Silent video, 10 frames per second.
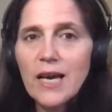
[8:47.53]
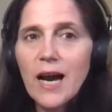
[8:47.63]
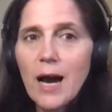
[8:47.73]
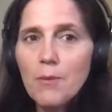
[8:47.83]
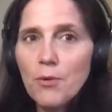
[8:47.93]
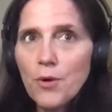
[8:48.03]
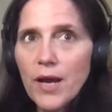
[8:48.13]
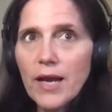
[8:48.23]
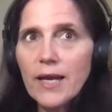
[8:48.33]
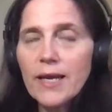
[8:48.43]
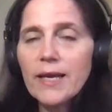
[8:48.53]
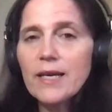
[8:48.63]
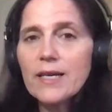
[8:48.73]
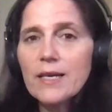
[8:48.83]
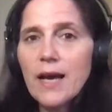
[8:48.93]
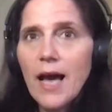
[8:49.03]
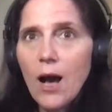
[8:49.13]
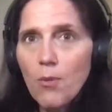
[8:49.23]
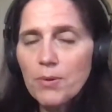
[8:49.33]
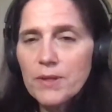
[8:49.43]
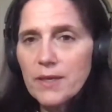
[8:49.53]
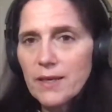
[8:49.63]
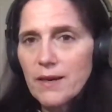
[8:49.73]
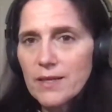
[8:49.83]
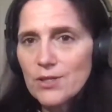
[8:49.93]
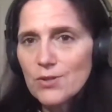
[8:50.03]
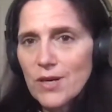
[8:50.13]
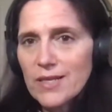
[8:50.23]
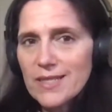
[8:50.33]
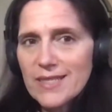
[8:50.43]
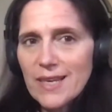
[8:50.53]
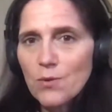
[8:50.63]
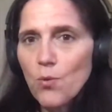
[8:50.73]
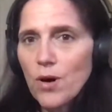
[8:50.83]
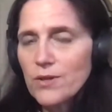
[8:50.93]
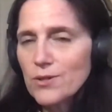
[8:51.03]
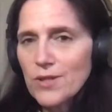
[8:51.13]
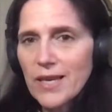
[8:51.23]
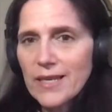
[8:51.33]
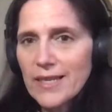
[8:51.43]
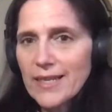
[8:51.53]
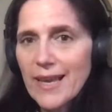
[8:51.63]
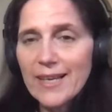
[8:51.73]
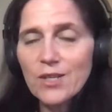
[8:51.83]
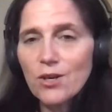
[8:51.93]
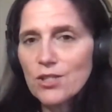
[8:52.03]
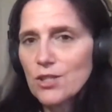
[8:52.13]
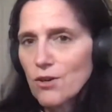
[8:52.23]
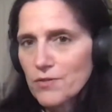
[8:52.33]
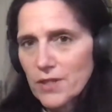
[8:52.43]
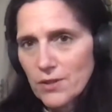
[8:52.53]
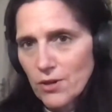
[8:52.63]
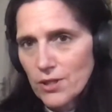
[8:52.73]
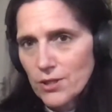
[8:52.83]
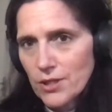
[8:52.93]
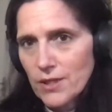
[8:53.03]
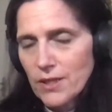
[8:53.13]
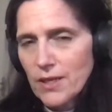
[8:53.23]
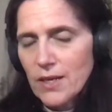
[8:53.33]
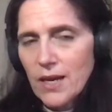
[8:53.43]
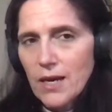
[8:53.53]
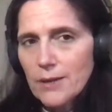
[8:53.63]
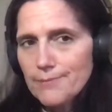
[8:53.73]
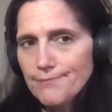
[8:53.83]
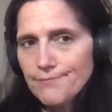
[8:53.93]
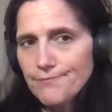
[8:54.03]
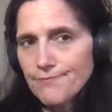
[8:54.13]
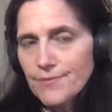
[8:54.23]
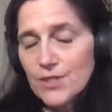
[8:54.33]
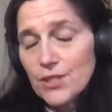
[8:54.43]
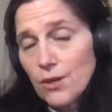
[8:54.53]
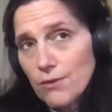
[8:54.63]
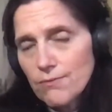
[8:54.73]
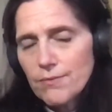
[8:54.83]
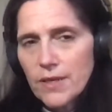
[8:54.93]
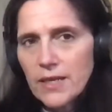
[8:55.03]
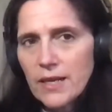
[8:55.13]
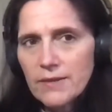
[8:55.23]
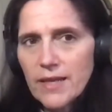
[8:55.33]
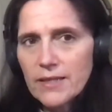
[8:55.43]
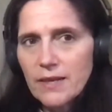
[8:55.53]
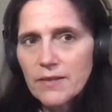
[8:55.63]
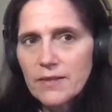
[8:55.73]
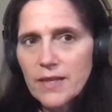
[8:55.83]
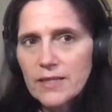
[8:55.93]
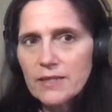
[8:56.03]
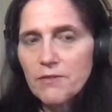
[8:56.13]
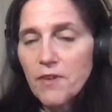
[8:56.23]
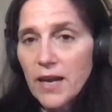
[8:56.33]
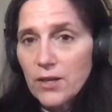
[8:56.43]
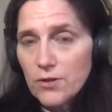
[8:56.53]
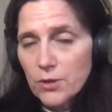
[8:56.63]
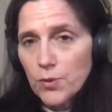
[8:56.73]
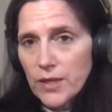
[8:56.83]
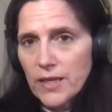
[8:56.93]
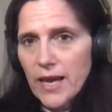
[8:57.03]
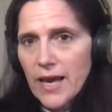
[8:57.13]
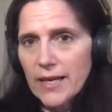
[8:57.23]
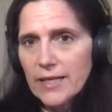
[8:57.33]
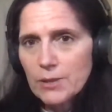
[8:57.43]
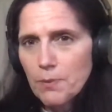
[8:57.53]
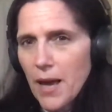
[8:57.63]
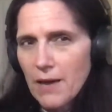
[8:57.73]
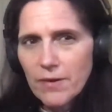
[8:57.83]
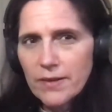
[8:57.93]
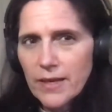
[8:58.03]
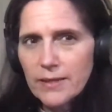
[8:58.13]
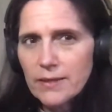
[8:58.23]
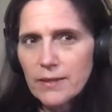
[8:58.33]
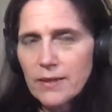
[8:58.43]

I'm really helping the clients to understand what do they need, agnostic of technology. So that, I think that's the value that we can add, is having that